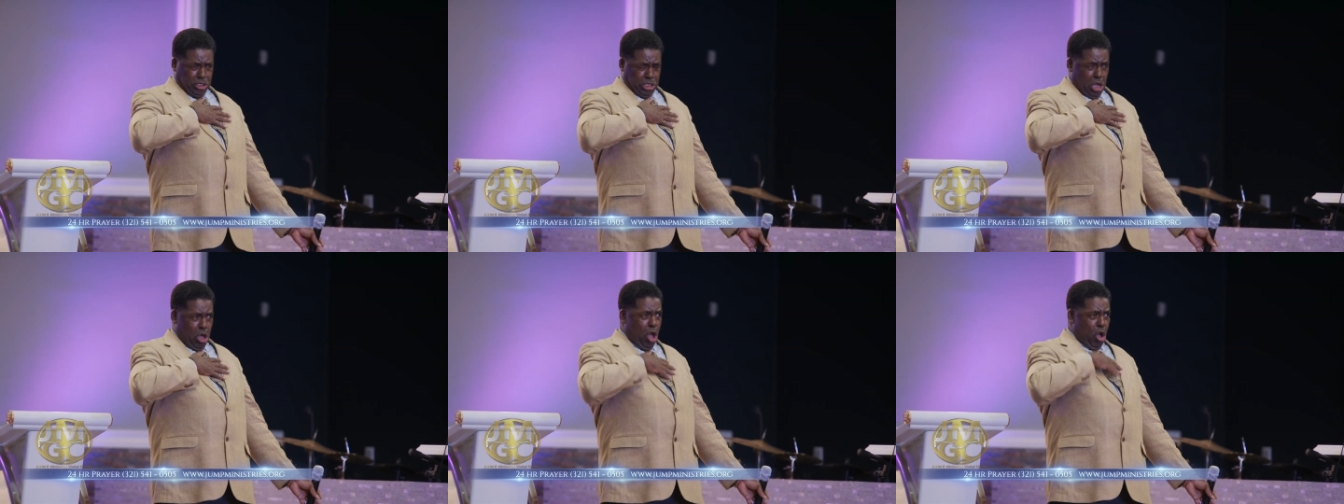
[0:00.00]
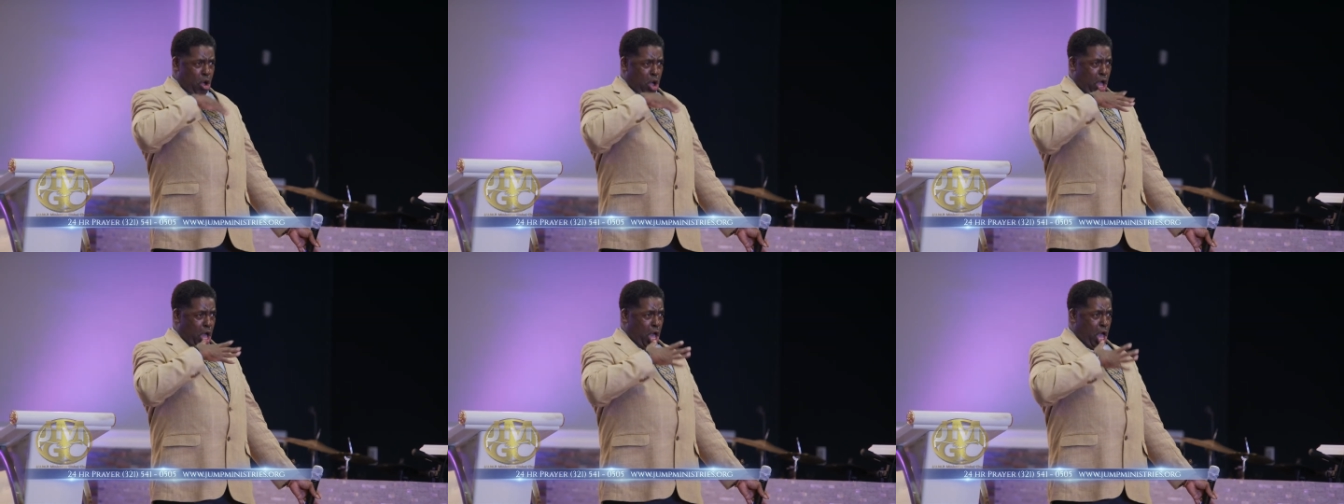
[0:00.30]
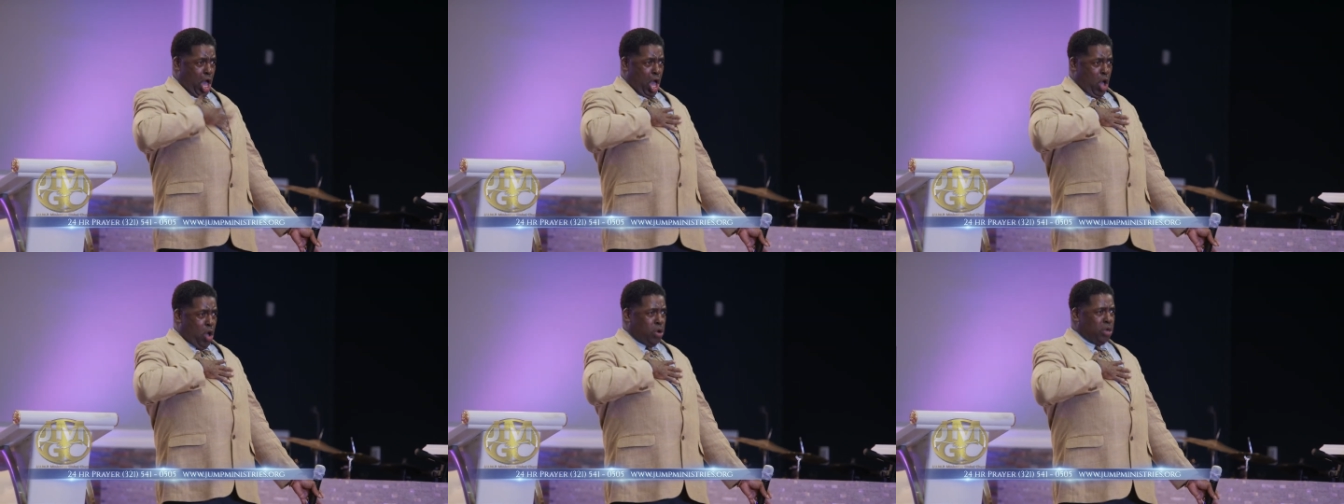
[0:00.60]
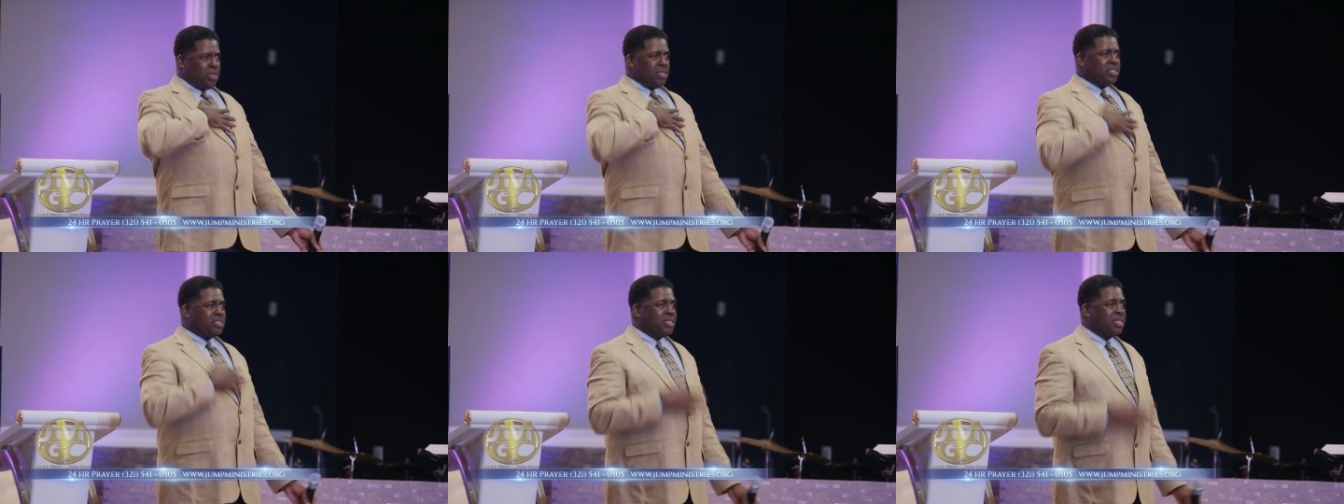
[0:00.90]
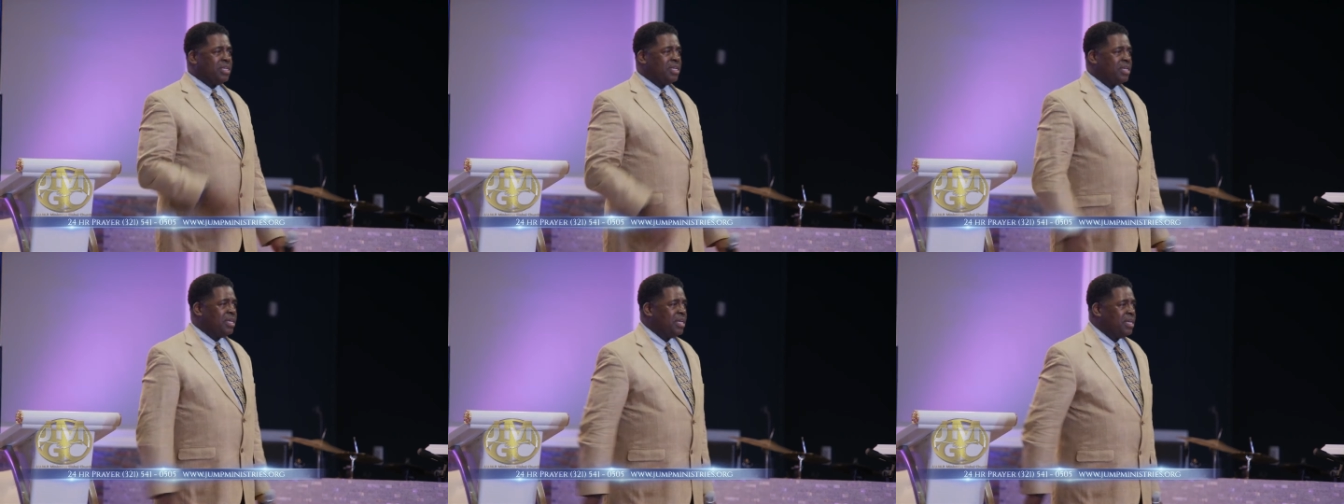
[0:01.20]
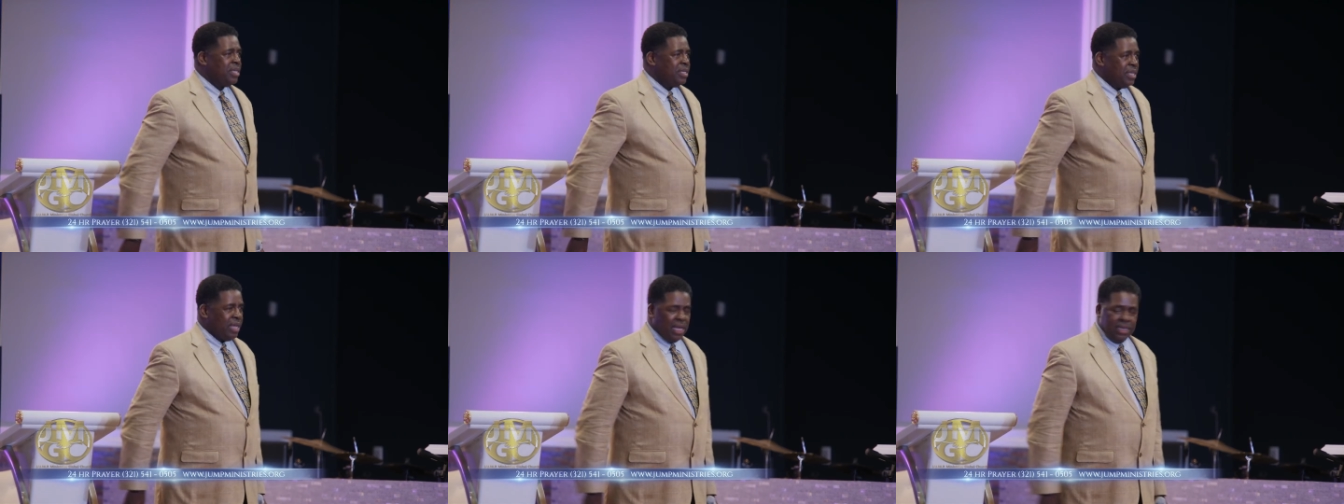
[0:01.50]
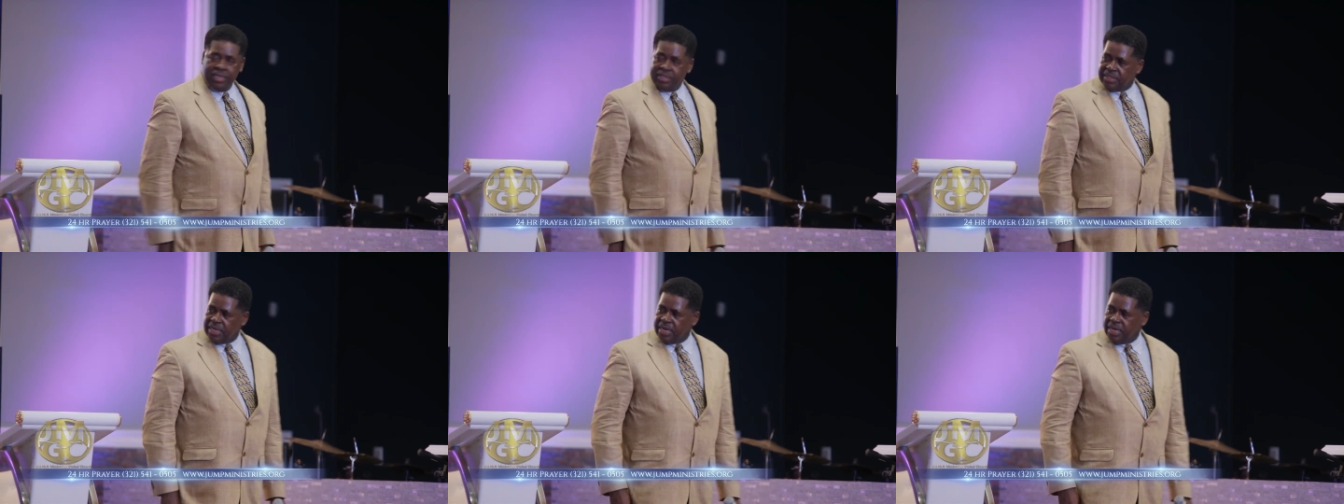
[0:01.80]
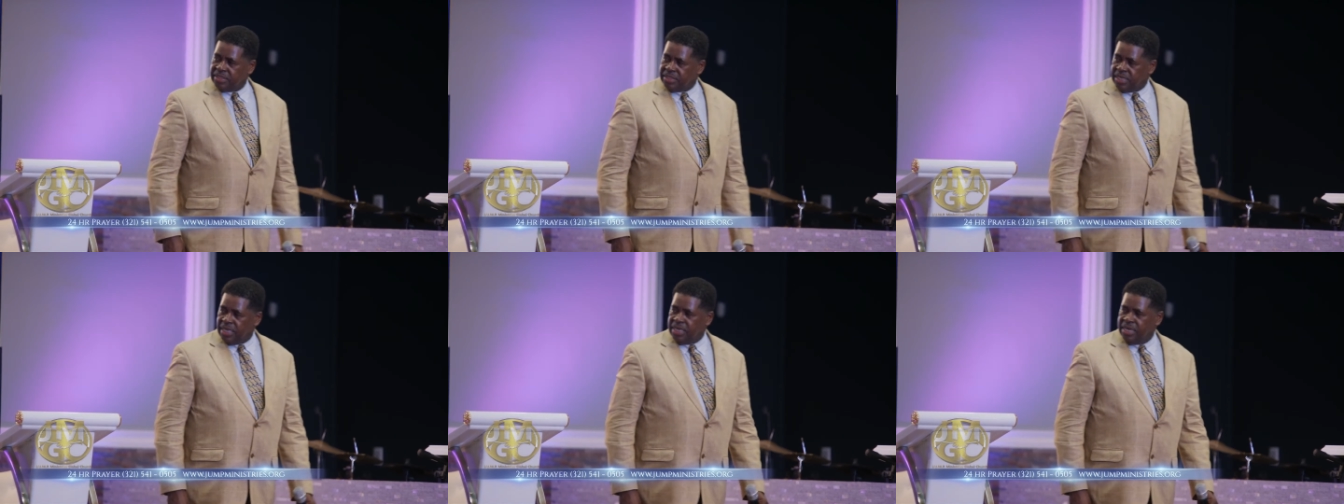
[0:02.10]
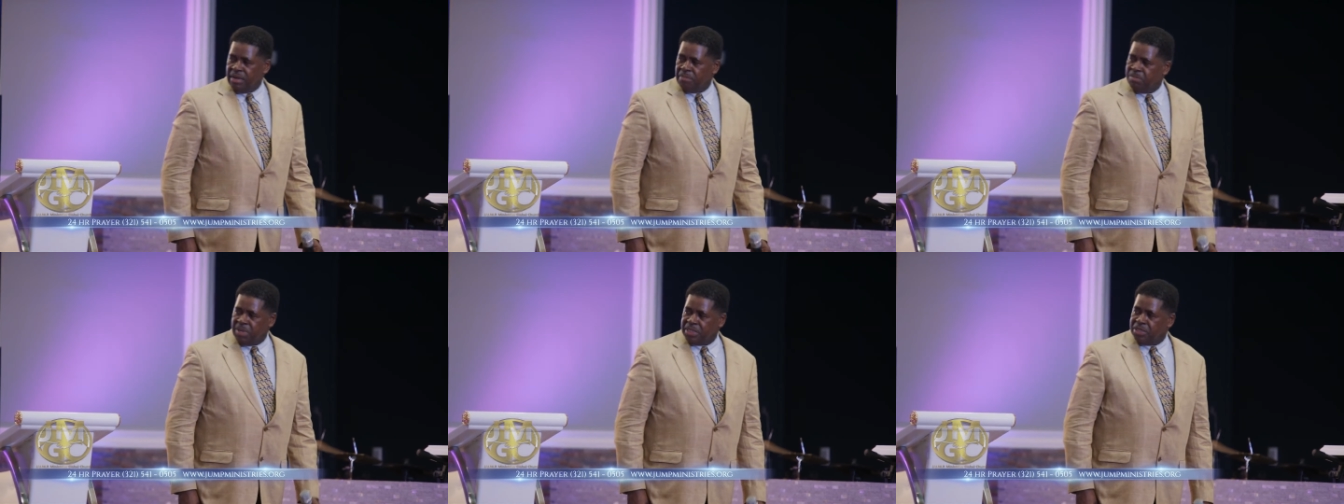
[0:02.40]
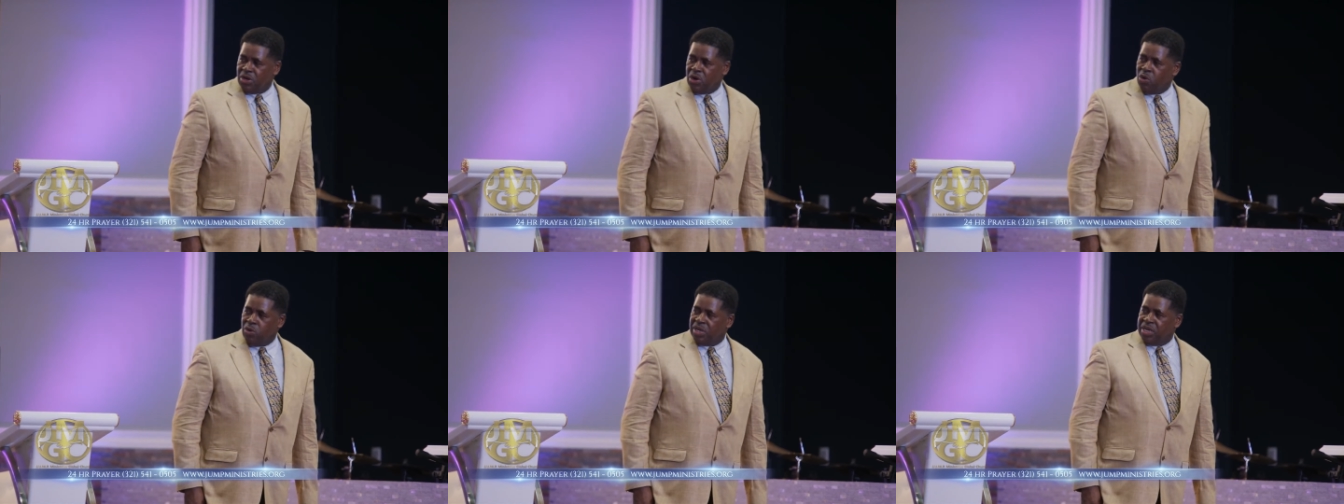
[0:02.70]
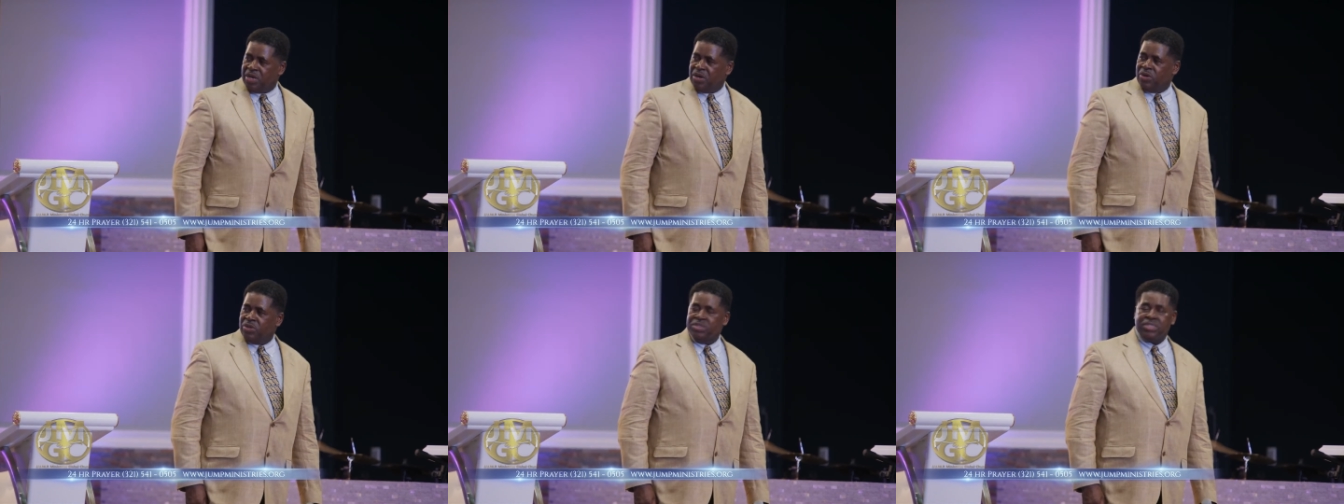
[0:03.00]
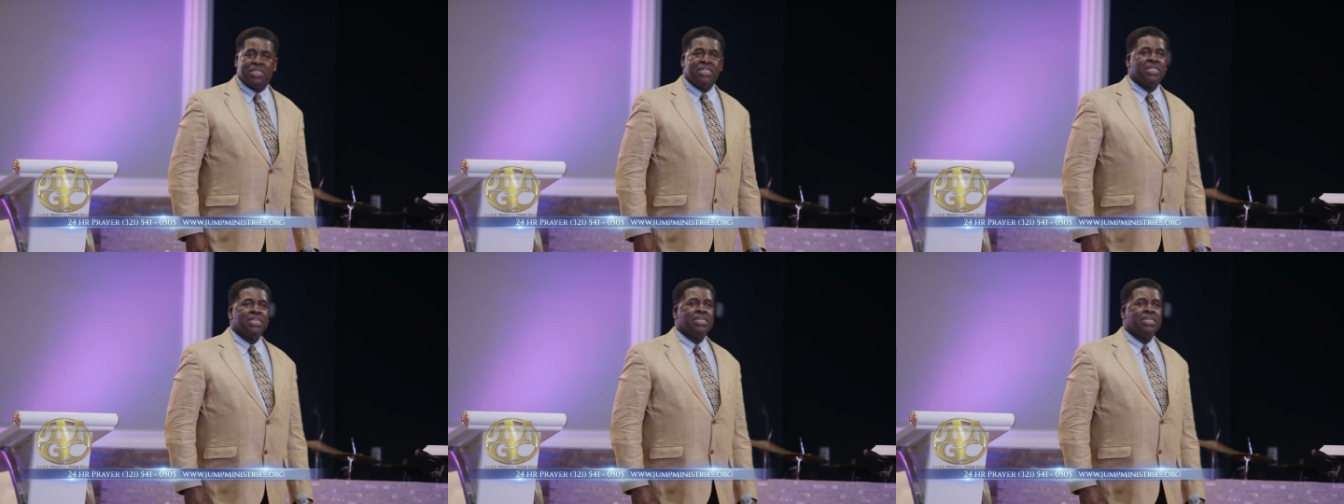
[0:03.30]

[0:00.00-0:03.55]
the, I looked at her and said, "Number but the Holy Ghost.